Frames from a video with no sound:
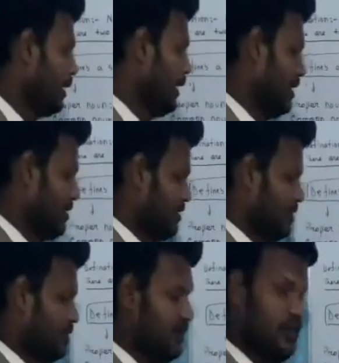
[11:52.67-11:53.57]
And
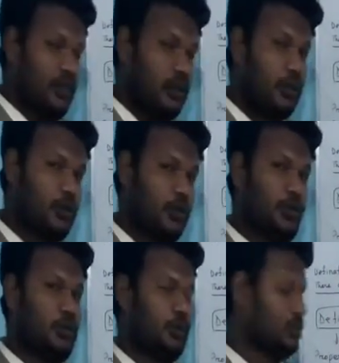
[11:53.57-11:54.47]
do
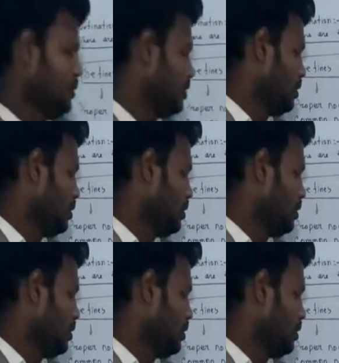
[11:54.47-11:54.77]
you